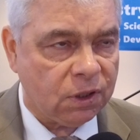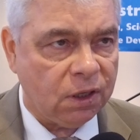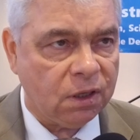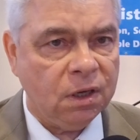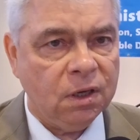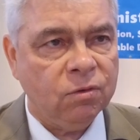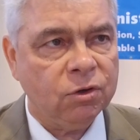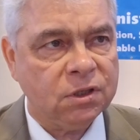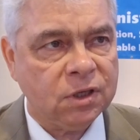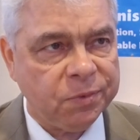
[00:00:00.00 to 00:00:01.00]
like
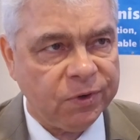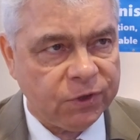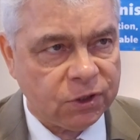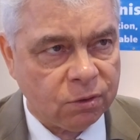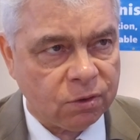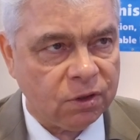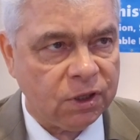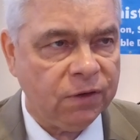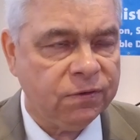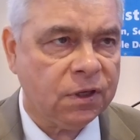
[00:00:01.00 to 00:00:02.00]
what is happening with coral
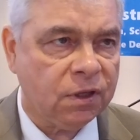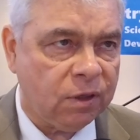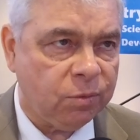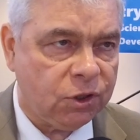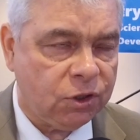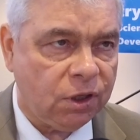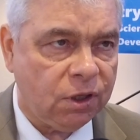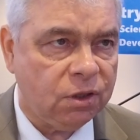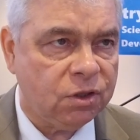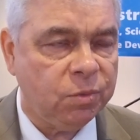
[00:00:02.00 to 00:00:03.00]
reefs, climate
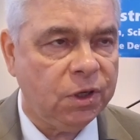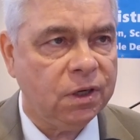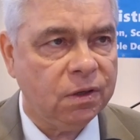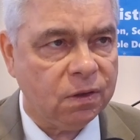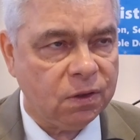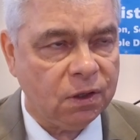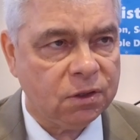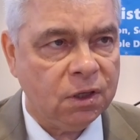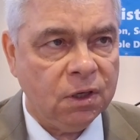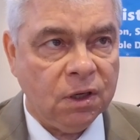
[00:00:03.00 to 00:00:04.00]
change, and many other
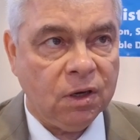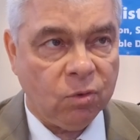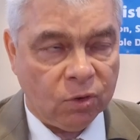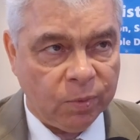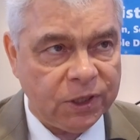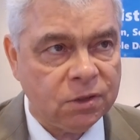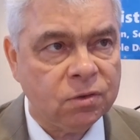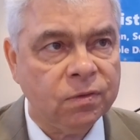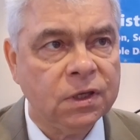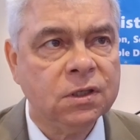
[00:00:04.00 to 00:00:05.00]
things. And on the basis
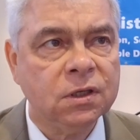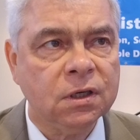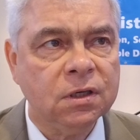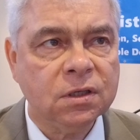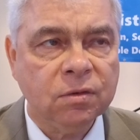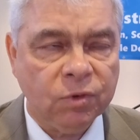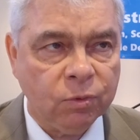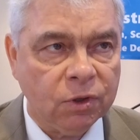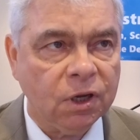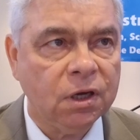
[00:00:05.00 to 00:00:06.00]
of that science, we
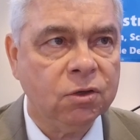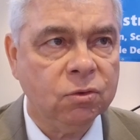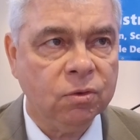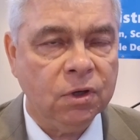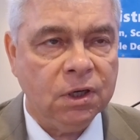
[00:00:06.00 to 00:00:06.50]
would like to